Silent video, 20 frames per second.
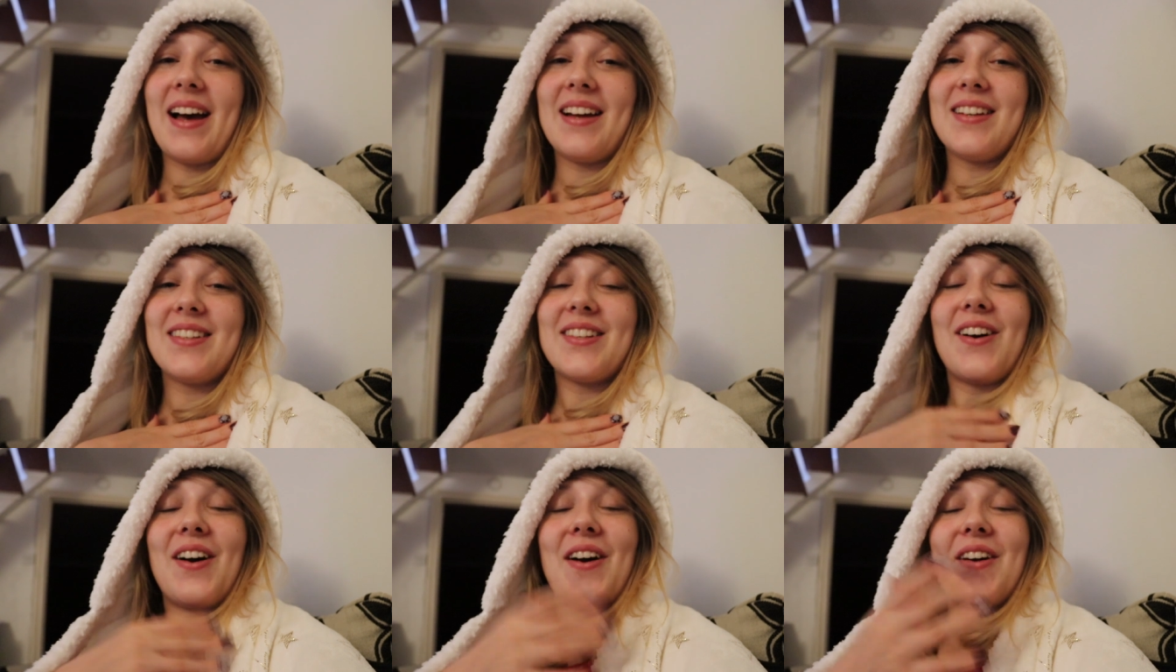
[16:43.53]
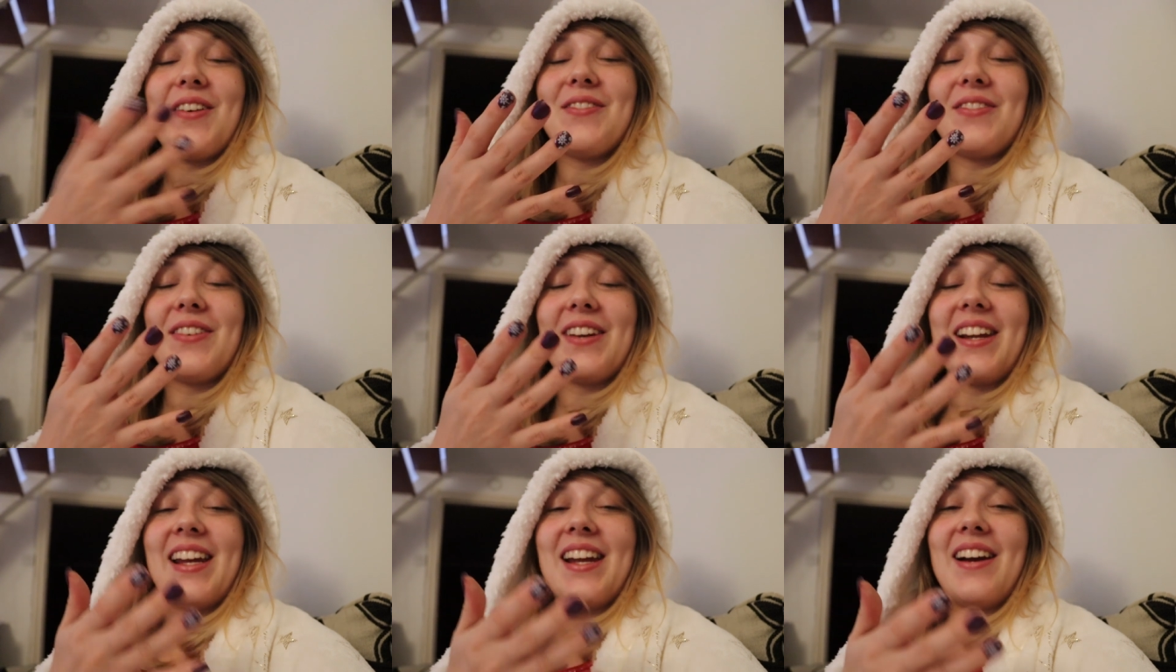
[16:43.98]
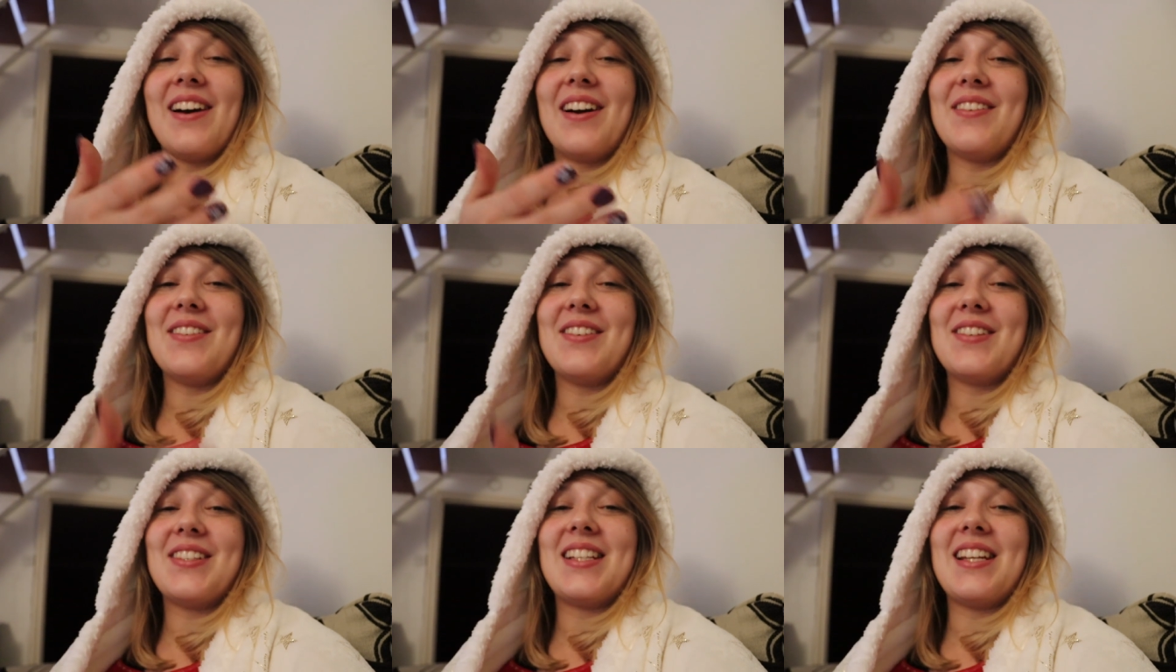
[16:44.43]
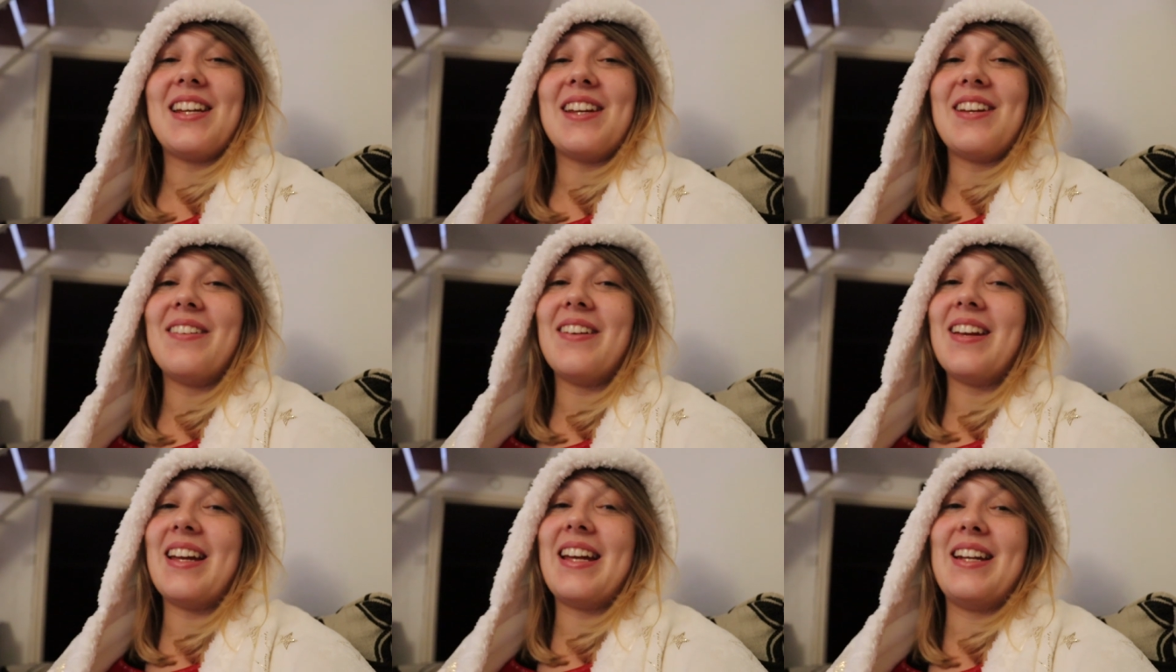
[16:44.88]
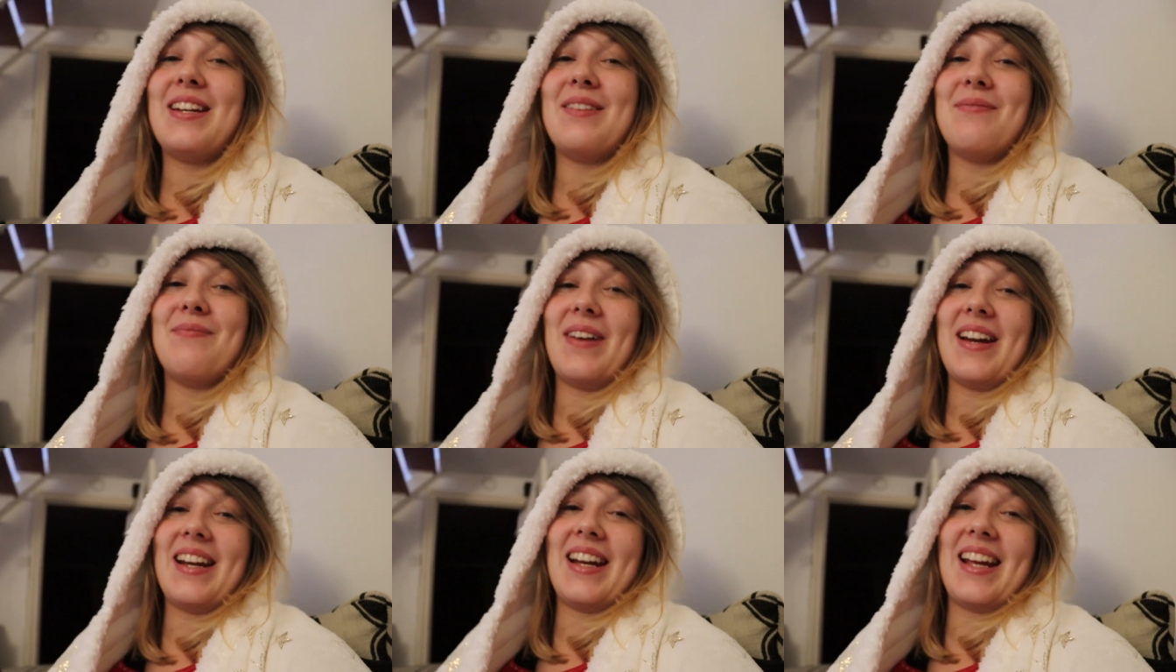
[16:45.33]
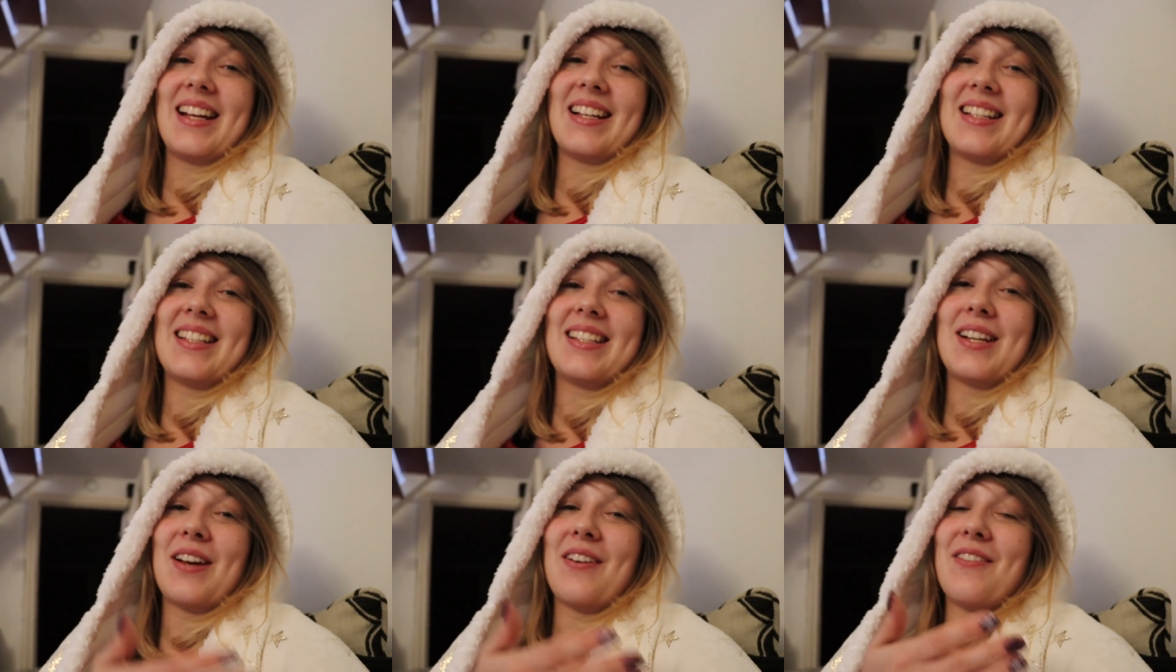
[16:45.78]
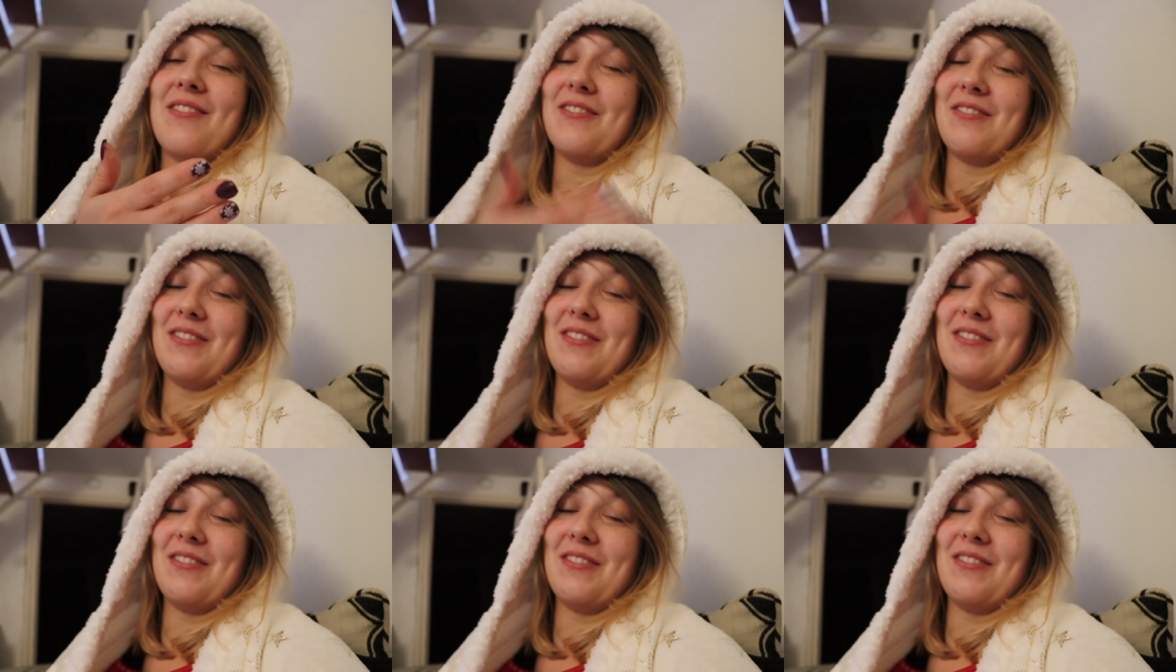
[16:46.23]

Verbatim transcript: and hopefully I will see you in my next